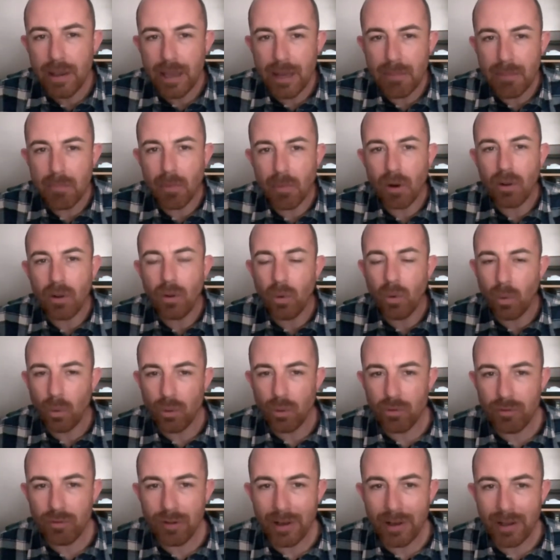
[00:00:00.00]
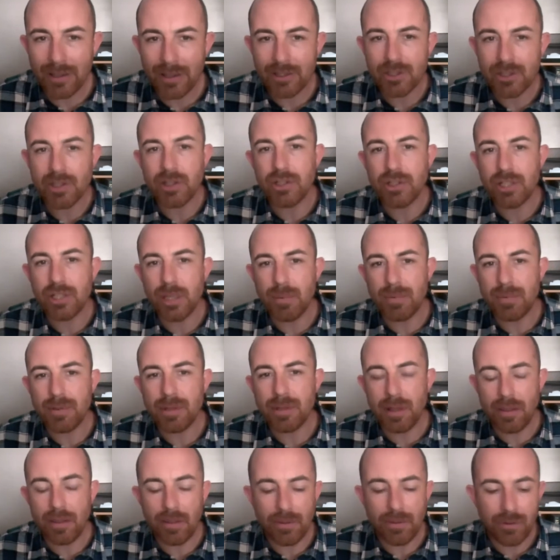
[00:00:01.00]
in my other
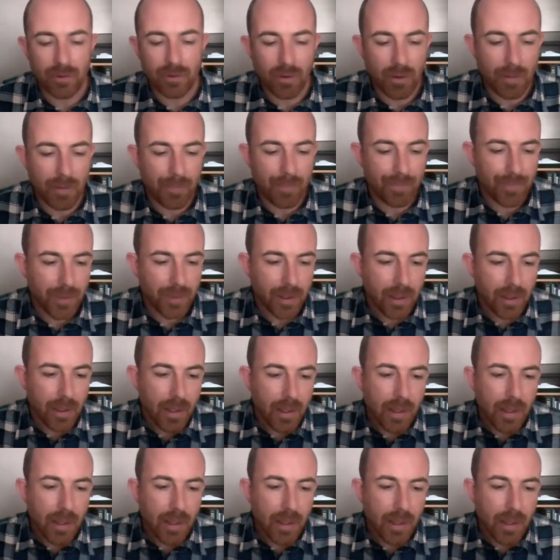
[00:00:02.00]
relationships at the time.